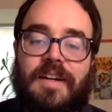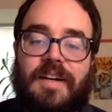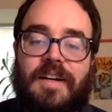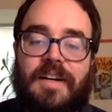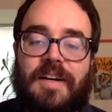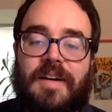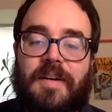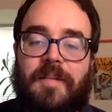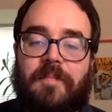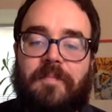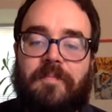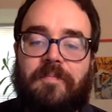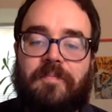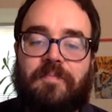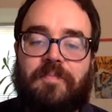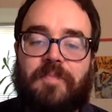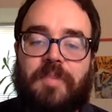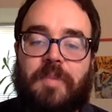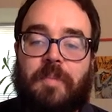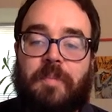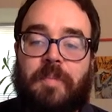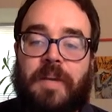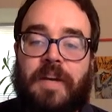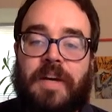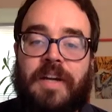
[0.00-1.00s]
Um,
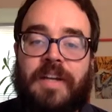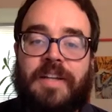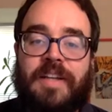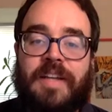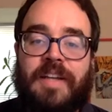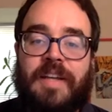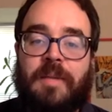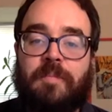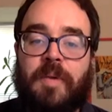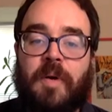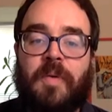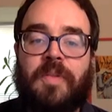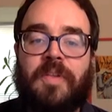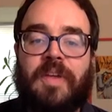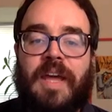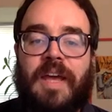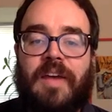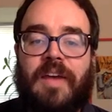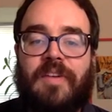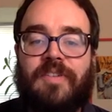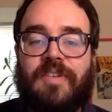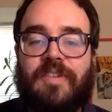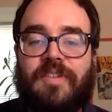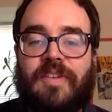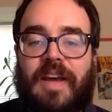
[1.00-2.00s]
but in both
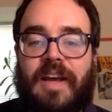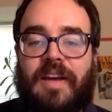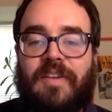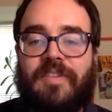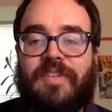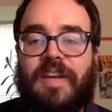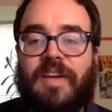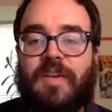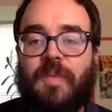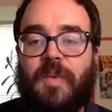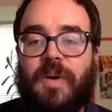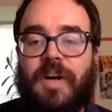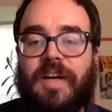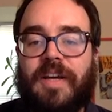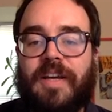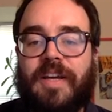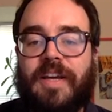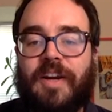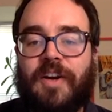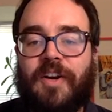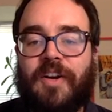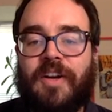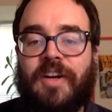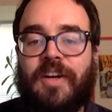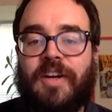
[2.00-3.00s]
cases, X and Y
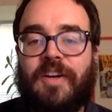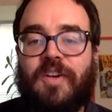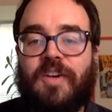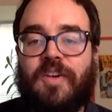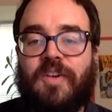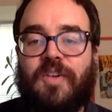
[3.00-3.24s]
here,